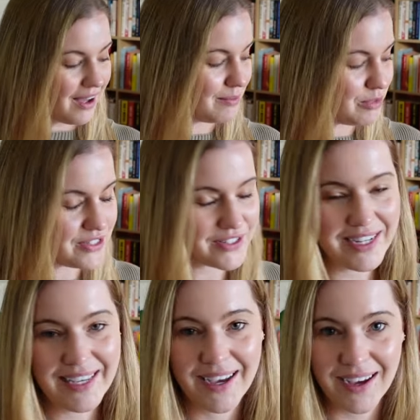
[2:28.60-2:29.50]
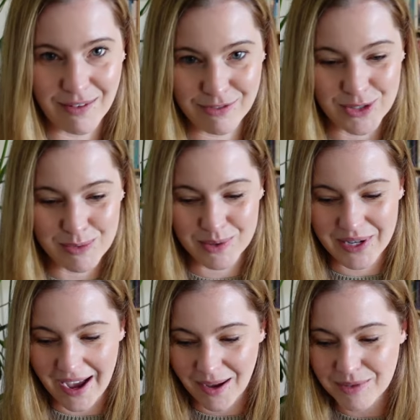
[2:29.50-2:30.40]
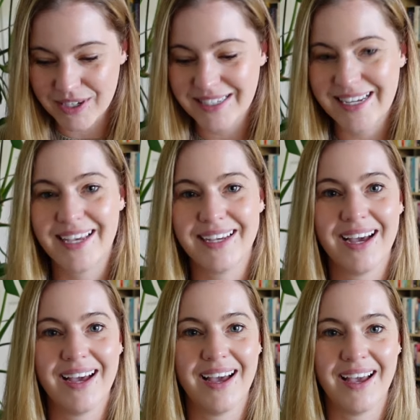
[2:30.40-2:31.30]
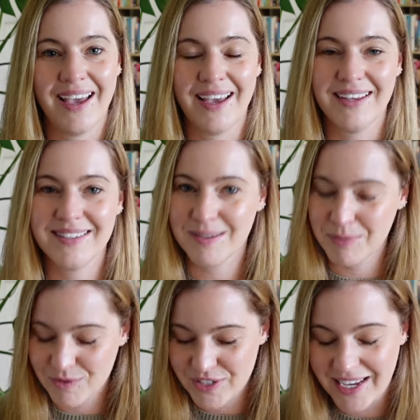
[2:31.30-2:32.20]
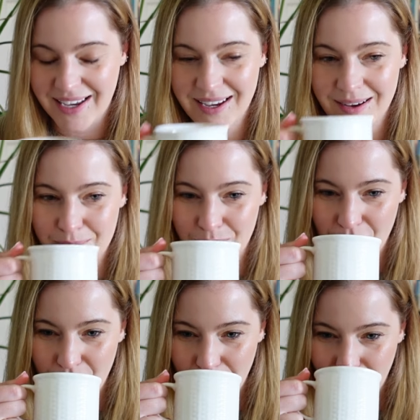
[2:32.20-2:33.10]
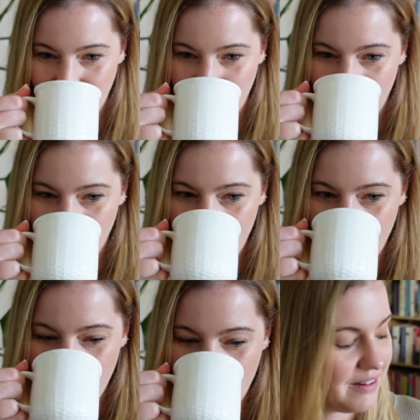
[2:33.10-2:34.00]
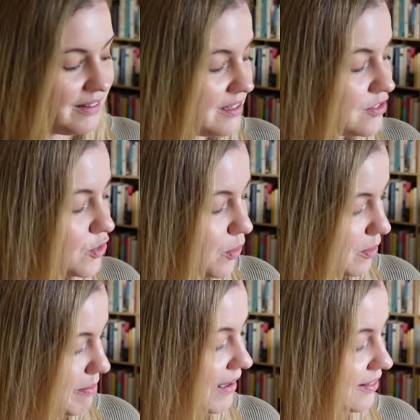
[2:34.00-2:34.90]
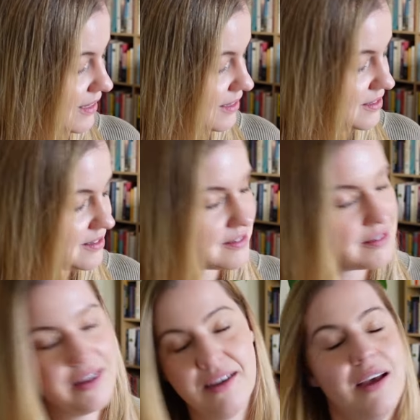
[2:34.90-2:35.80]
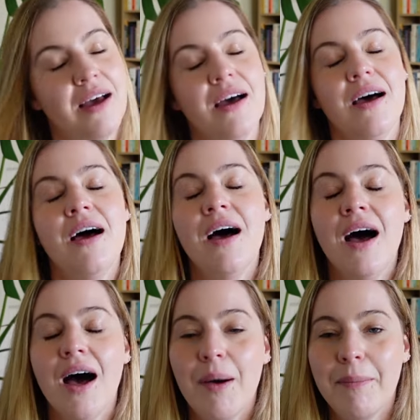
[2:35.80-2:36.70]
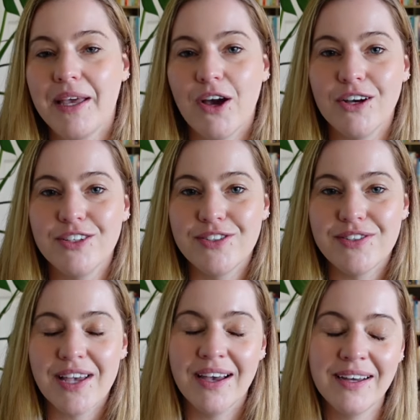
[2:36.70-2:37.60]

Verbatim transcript: I'm just going to get comfortable now. I'm going to take a sip of tea and let's talk about this because